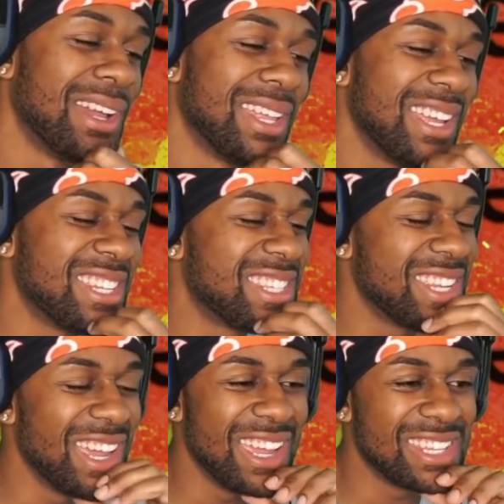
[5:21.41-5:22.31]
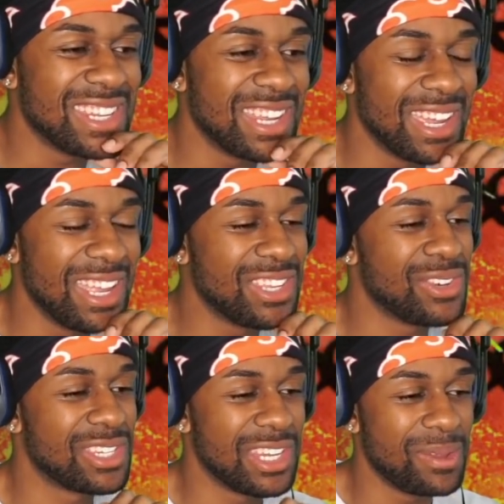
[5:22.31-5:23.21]
It's a
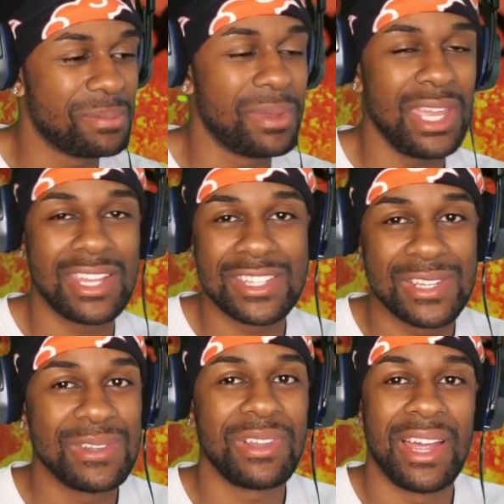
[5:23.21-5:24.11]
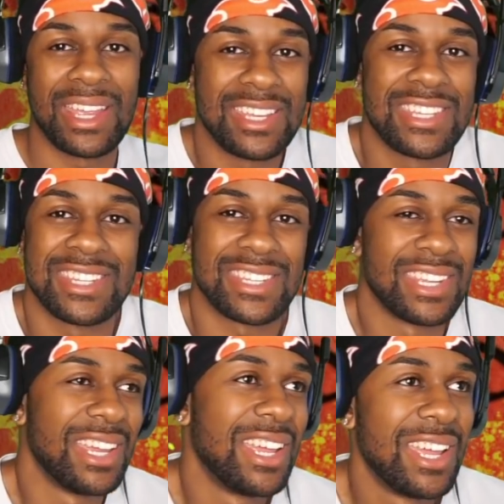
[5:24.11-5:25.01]
interesting beat too. Like, it's
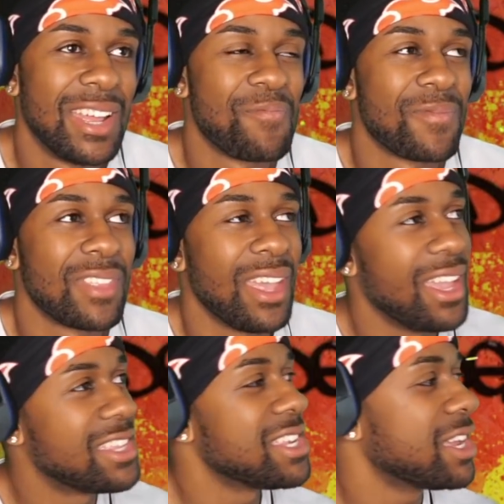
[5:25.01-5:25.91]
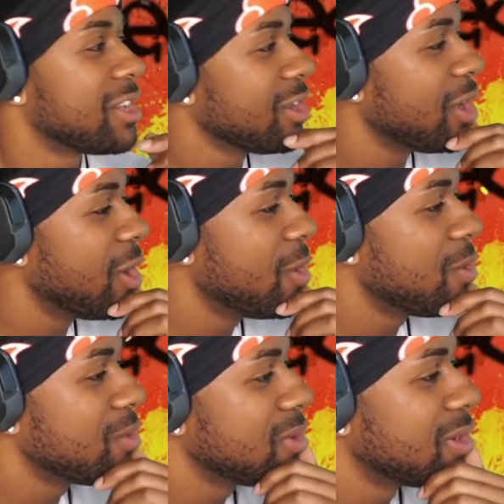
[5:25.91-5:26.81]
like her own,